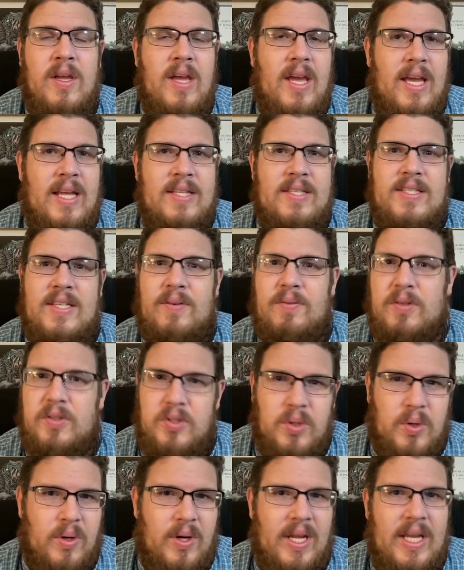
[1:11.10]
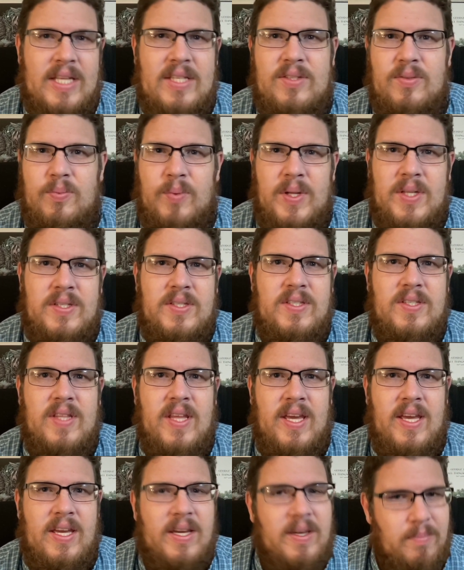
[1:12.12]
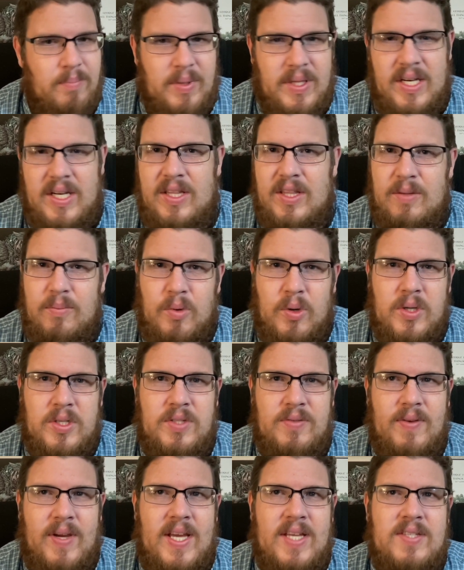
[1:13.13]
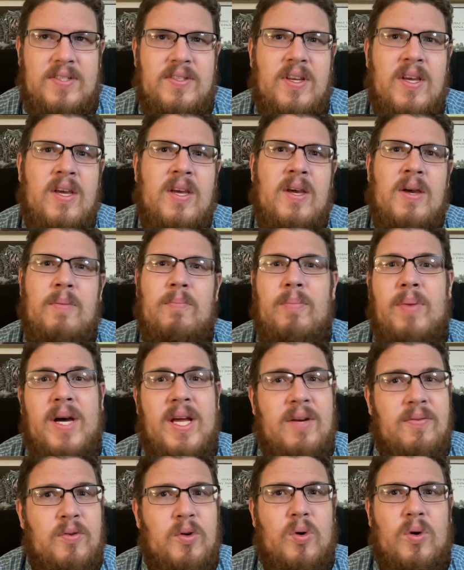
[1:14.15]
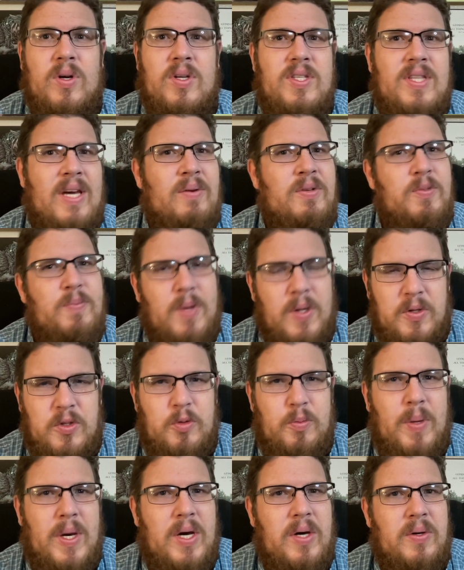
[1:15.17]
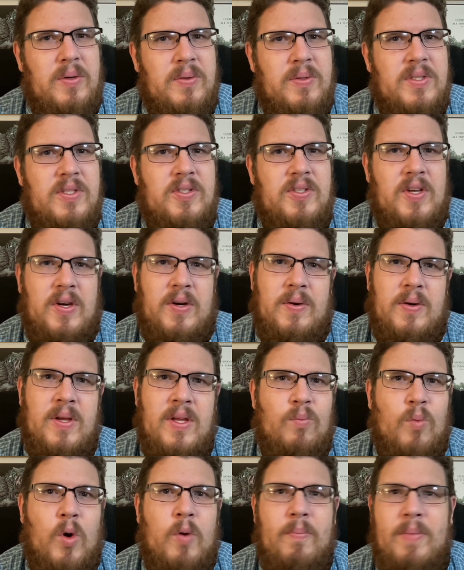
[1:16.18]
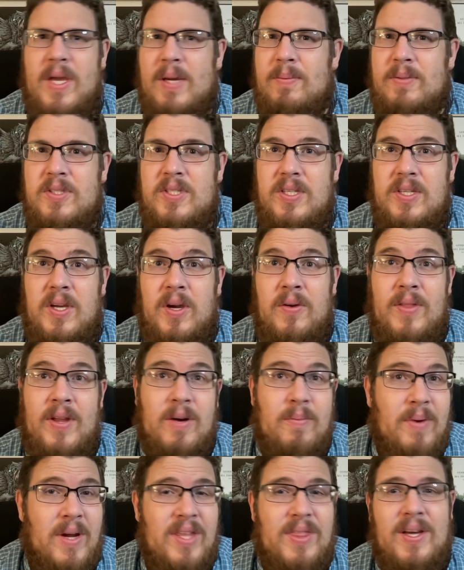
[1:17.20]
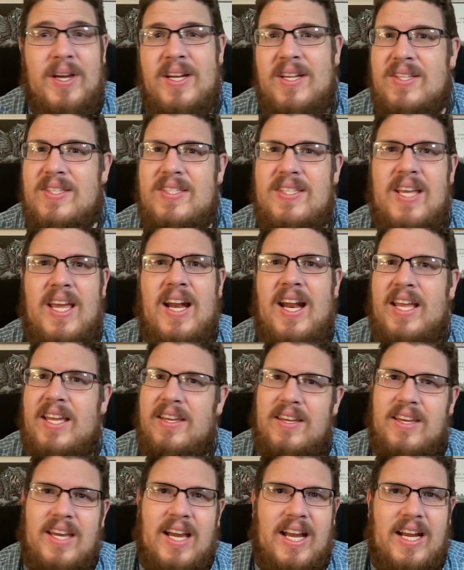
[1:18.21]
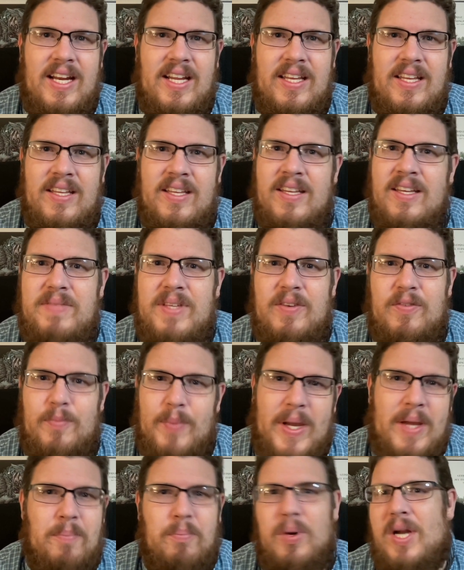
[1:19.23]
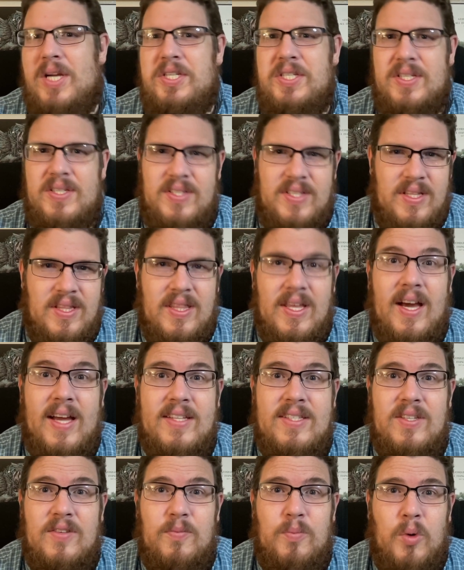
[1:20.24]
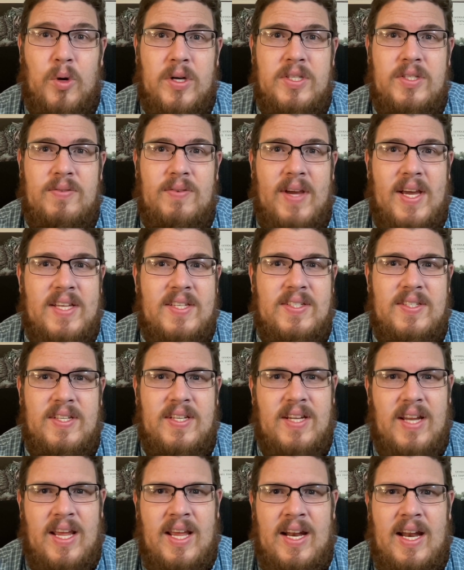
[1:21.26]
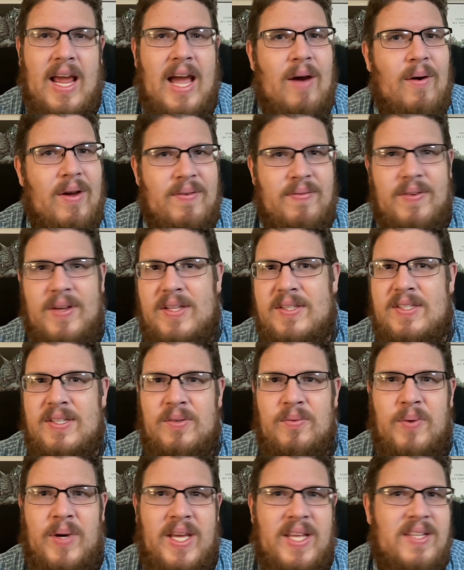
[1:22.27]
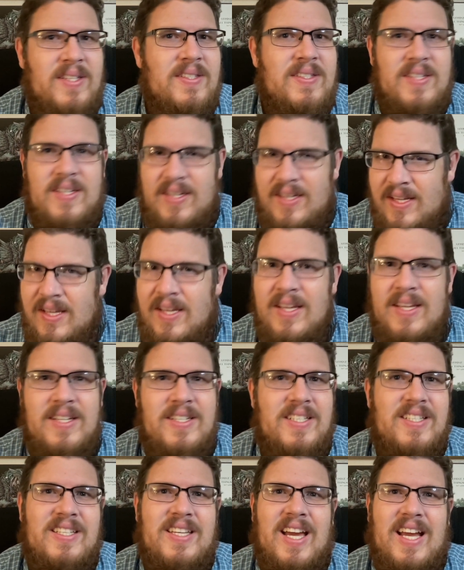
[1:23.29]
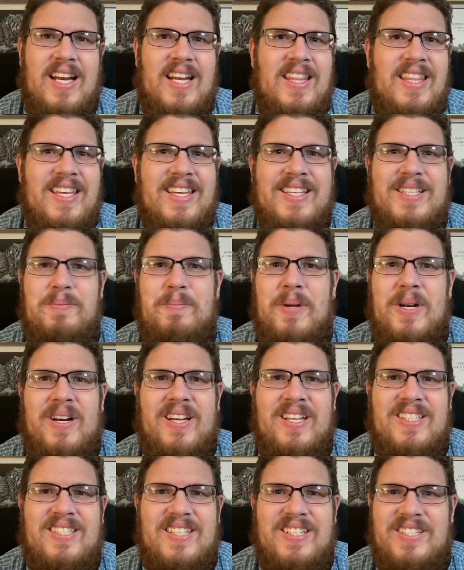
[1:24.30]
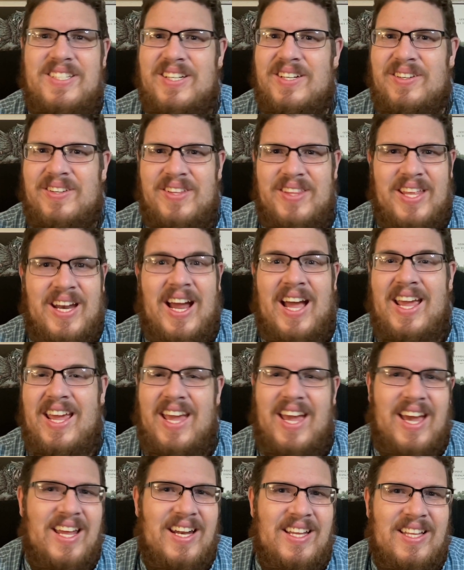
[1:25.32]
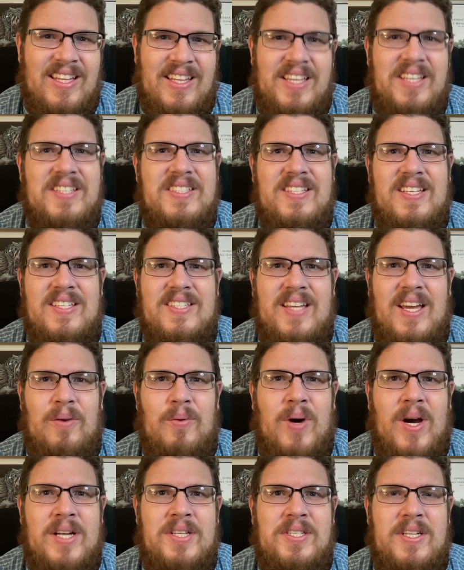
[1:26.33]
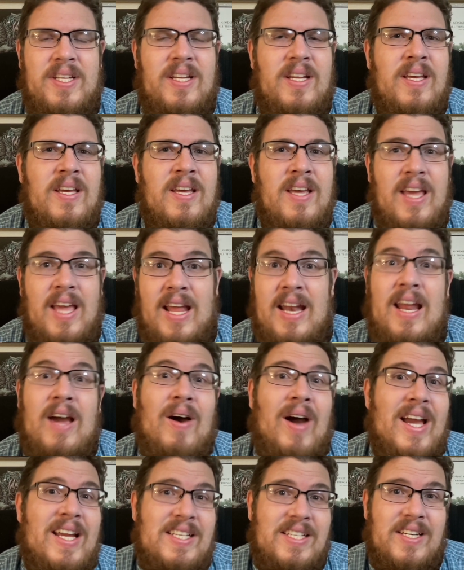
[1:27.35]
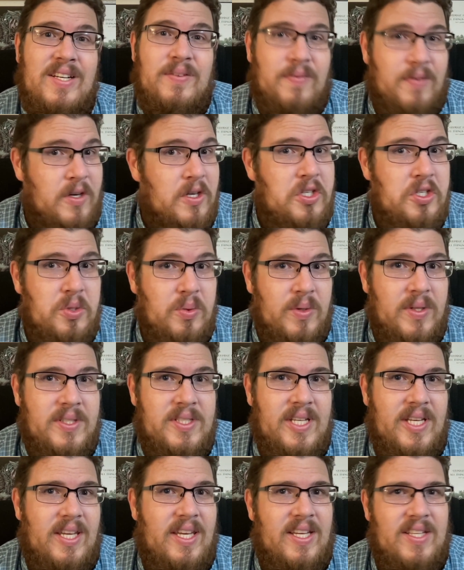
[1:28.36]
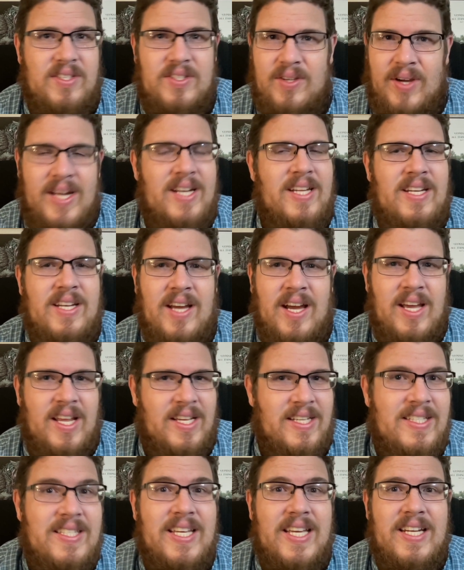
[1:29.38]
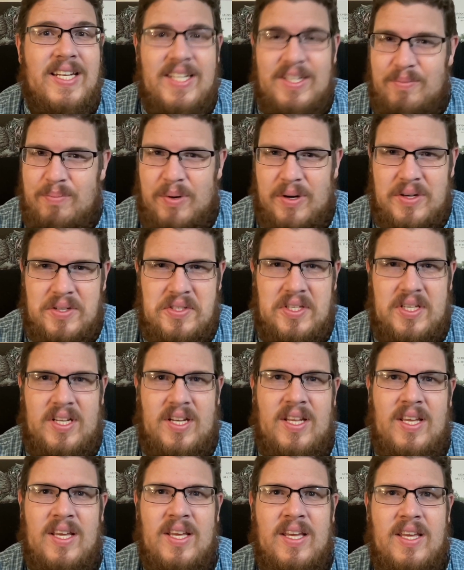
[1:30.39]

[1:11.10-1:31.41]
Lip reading: and several tour dates once they completed the Morsefest, but of course that was postponed, so won't be able to go there. But I thought instead I could kind of give my impressions and thoughts of Morsefest and how I felt it went, and just kind of the experience in general that I had, at least as I watched it. And now I did a virtual ticket, so I did not attend in person.